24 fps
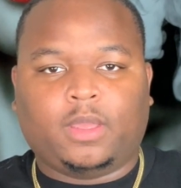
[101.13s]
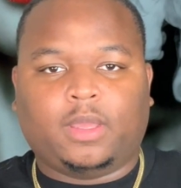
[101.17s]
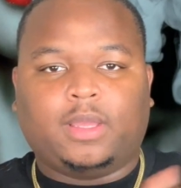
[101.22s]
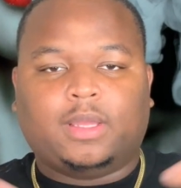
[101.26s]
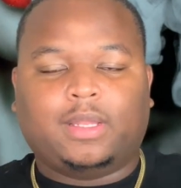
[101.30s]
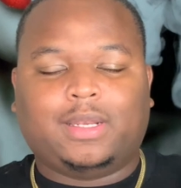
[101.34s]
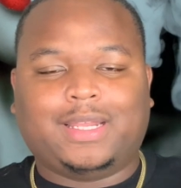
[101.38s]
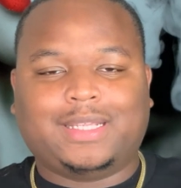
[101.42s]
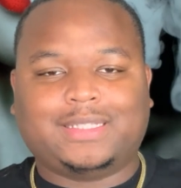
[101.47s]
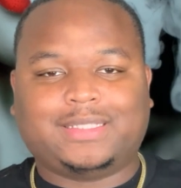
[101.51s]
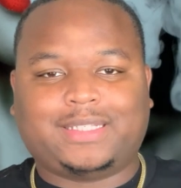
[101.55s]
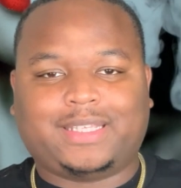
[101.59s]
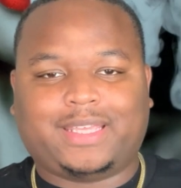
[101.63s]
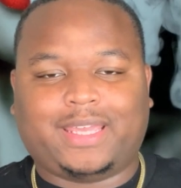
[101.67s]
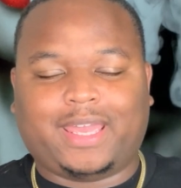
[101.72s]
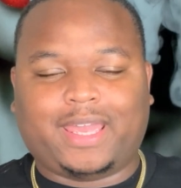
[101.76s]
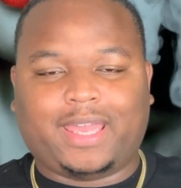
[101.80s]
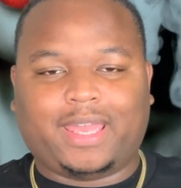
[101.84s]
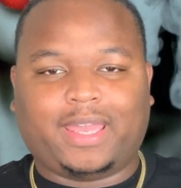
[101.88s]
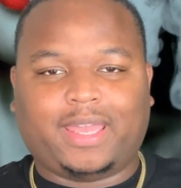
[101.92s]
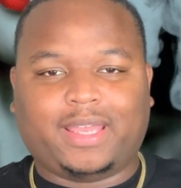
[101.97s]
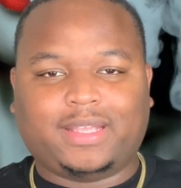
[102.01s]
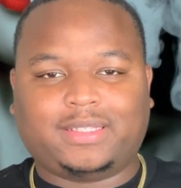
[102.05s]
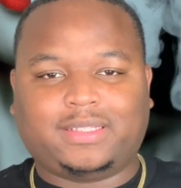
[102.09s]
let's
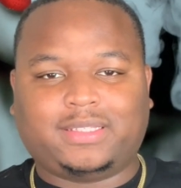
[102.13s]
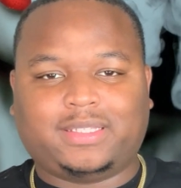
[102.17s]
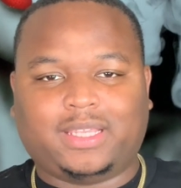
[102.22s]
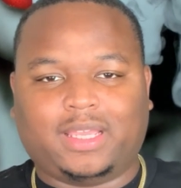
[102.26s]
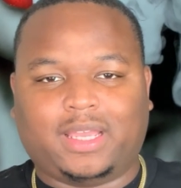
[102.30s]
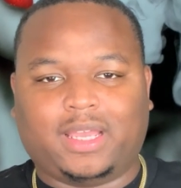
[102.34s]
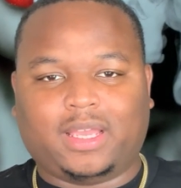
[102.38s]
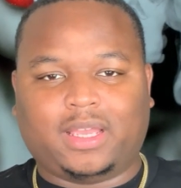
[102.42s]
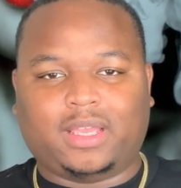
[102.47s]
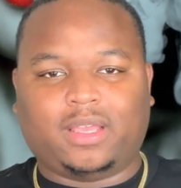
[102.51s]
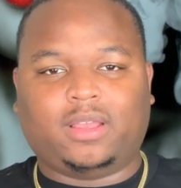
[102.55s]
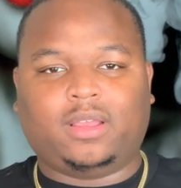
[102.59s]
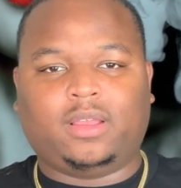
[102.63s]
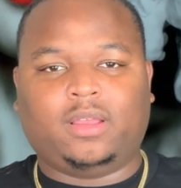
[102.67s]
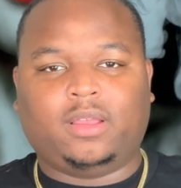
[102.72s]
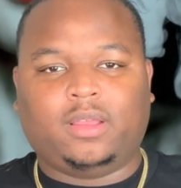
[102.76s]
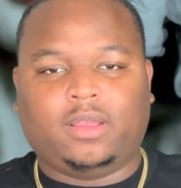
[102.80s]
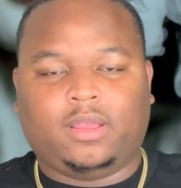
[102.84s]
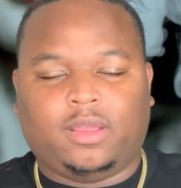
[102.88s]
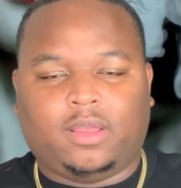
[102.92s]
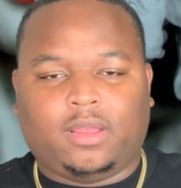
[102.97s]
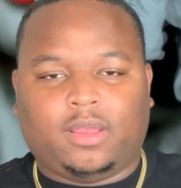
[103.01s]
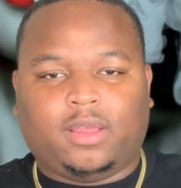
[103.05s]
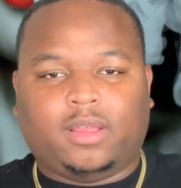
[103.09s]
get into
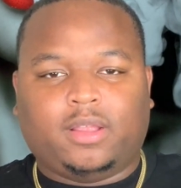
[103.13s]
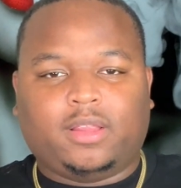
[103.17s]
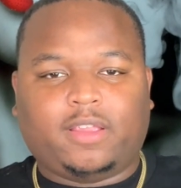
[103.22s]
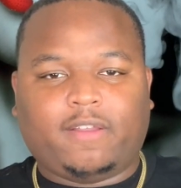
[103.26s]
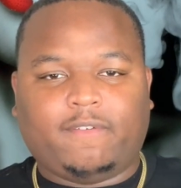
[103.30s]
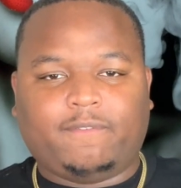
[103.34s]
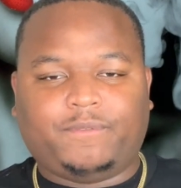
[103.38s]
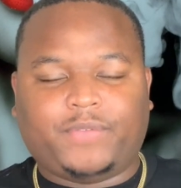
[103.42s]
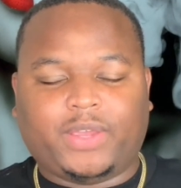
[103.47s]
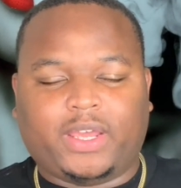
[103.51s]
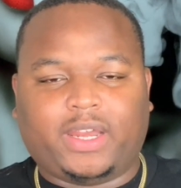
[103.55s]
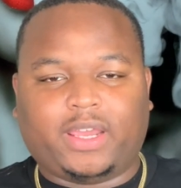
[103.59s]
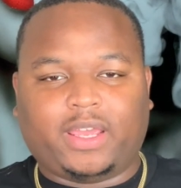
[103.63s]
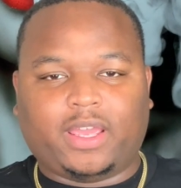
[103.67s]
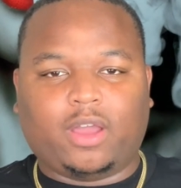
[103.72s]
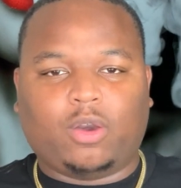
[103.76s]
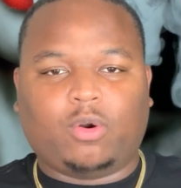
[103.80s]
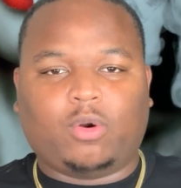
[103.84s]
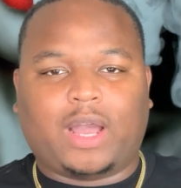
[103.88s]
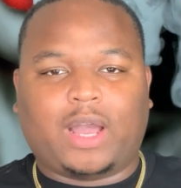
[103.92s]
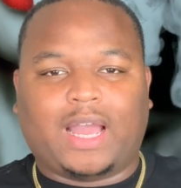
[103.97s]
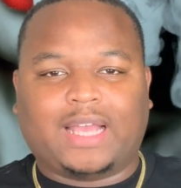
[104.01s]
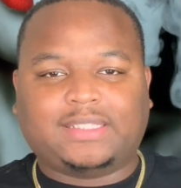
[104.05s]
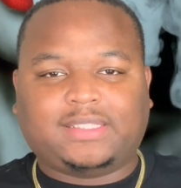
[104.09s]
the
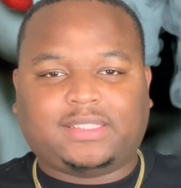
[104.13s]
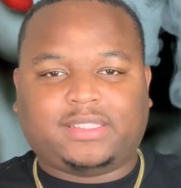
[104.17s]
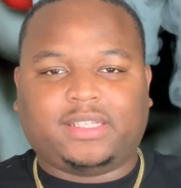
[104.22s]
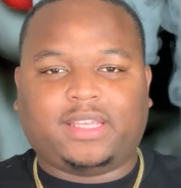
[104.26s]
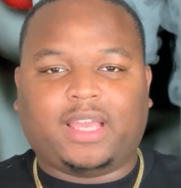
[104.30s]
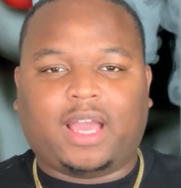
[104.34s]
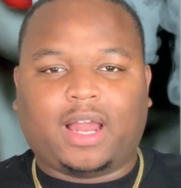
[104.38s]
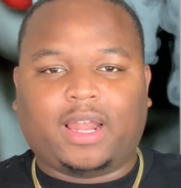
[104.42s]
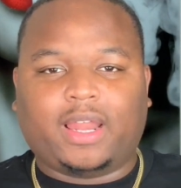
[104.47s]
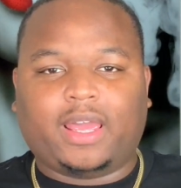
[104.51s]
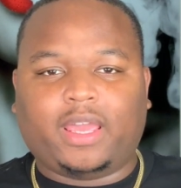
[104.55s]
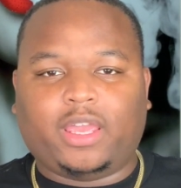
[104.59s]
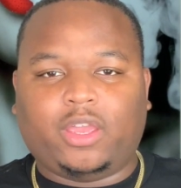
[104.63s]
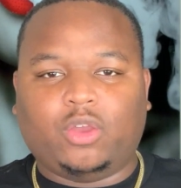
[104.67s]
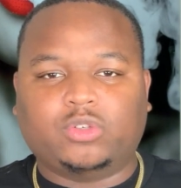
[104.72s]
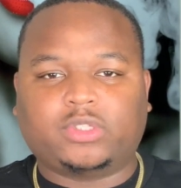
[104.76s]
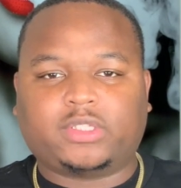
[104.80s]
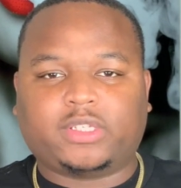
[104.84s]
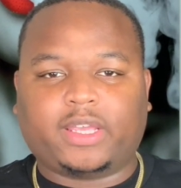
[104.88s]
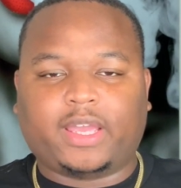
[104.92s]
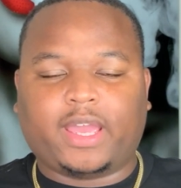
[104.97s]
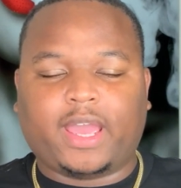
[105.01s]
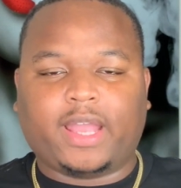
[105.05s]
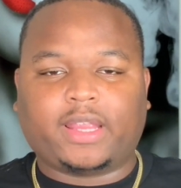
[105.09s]
video. I see y'all in
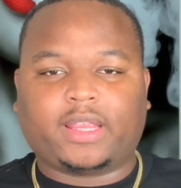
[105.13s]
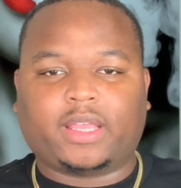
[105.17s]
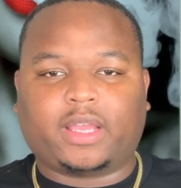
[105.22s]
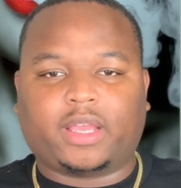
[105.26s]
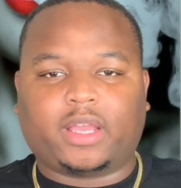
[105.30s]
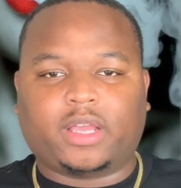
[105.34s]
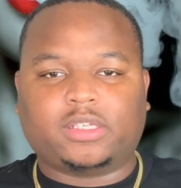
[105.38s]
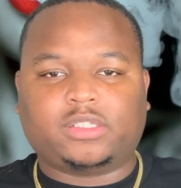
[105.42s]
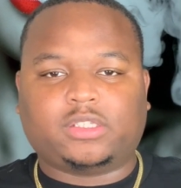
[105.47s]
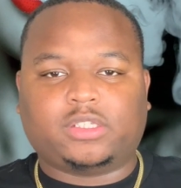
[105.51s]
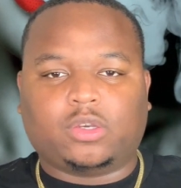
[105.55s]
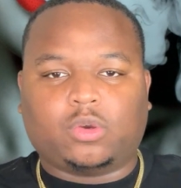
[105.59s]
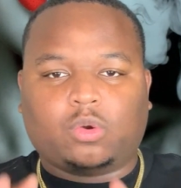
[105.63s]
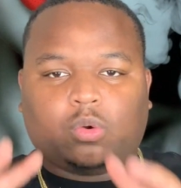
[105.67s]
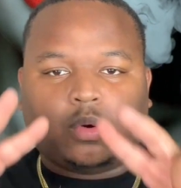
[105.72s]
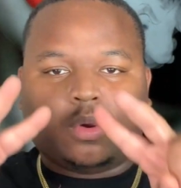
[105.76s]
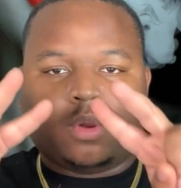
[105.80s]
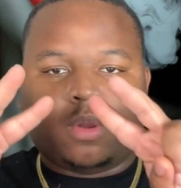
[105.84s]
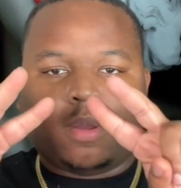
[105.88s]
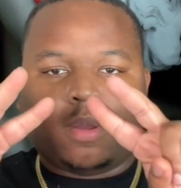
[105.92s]
Houston at the gun show.